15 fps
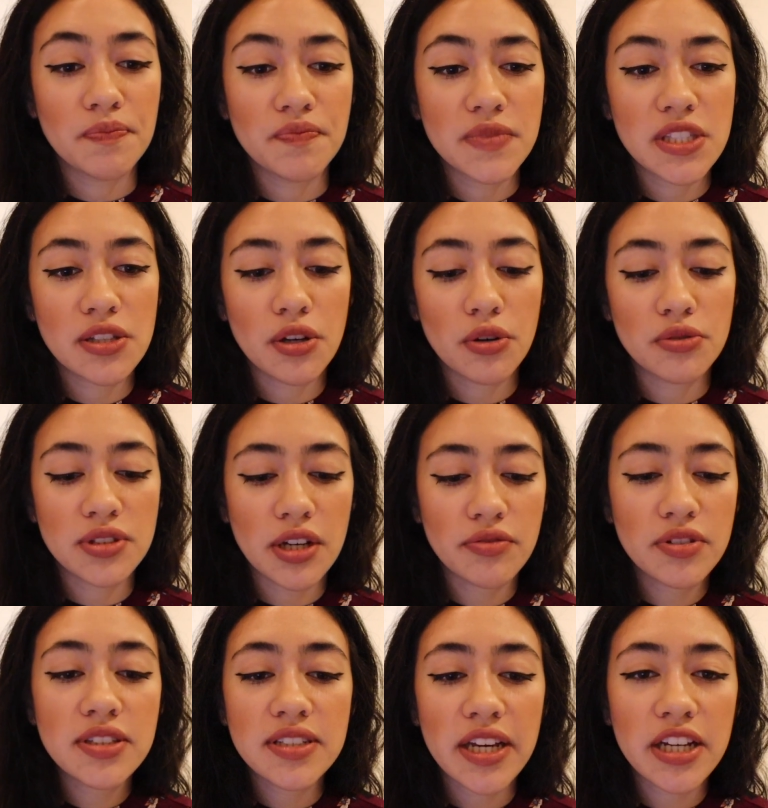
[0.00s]
So
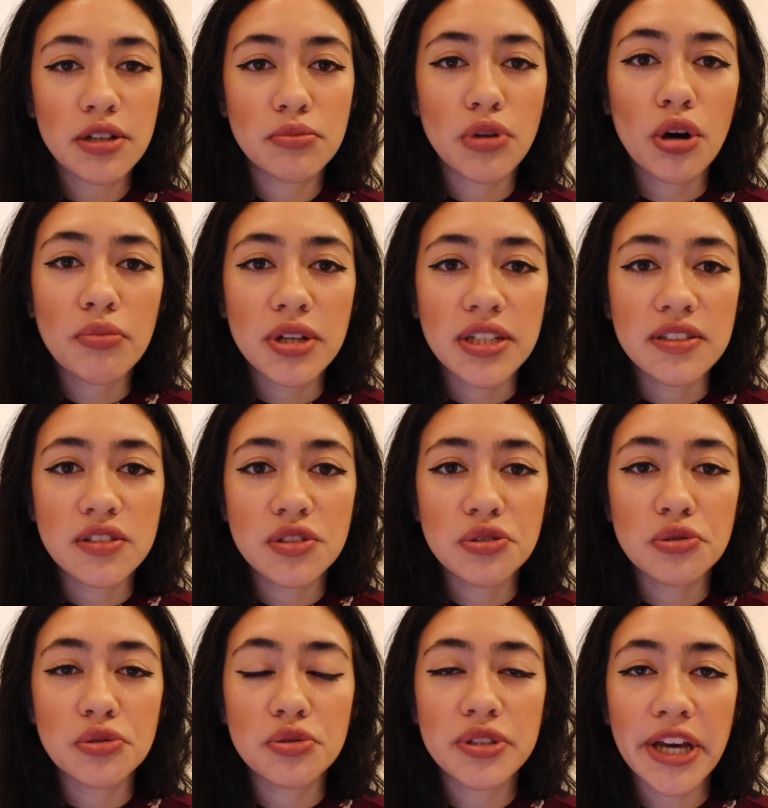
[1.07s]
definitely take a moment
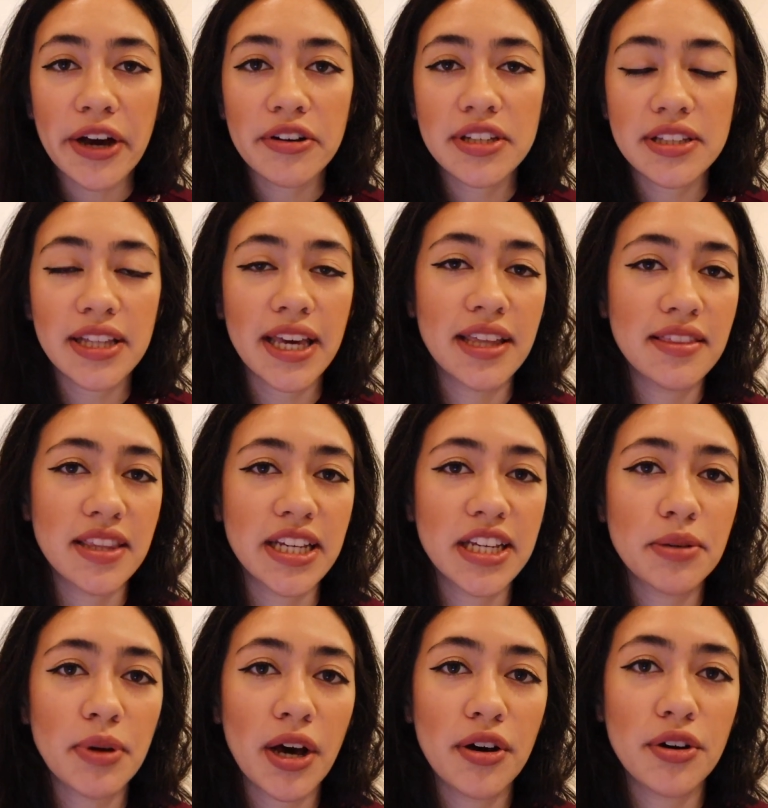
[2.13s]
to calculate and think
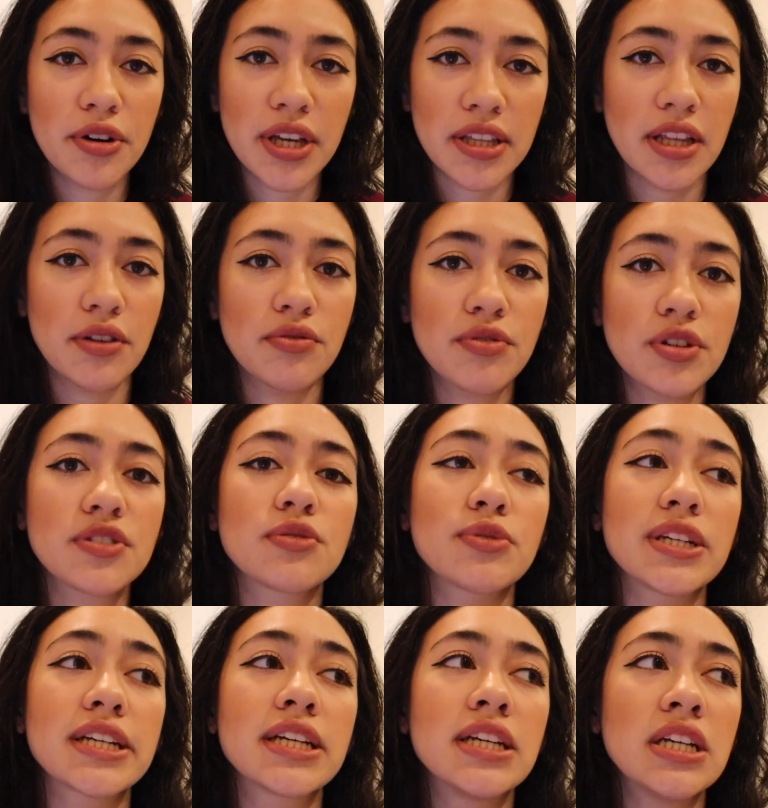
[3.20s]
about, okay, that first
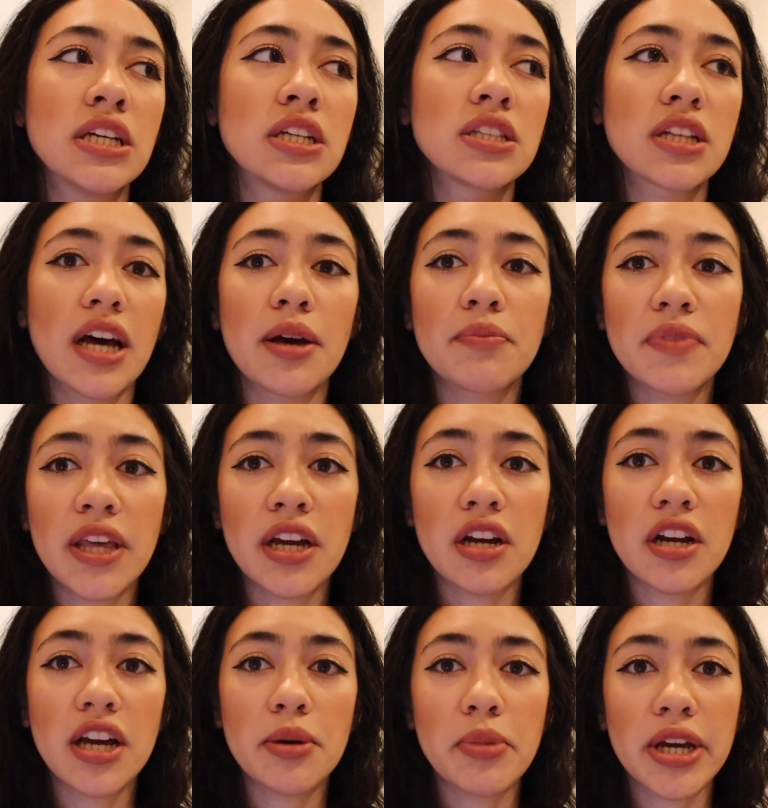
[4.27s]
week that I'm
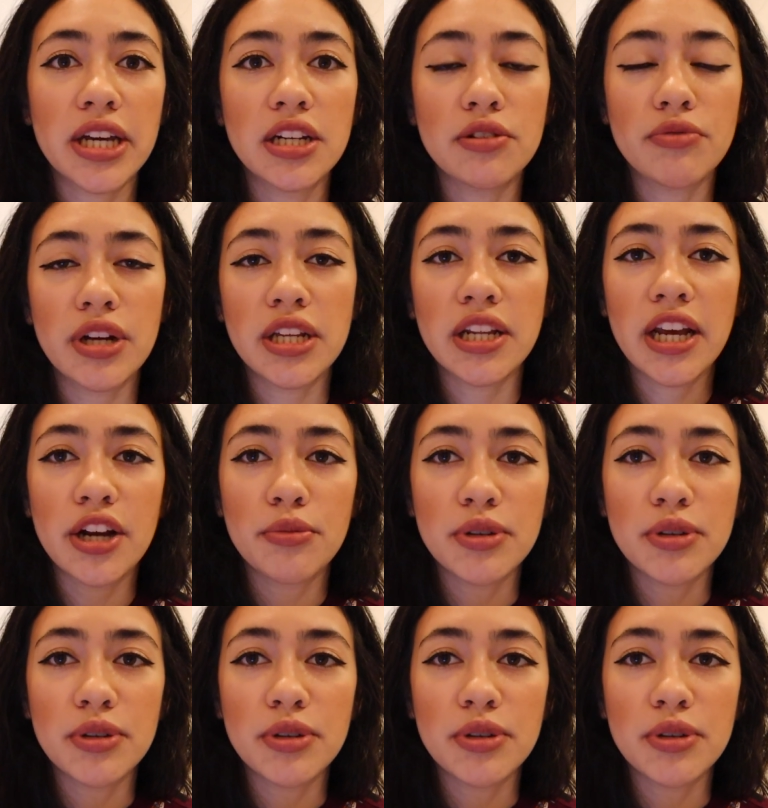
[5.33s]
there, am I going to rent an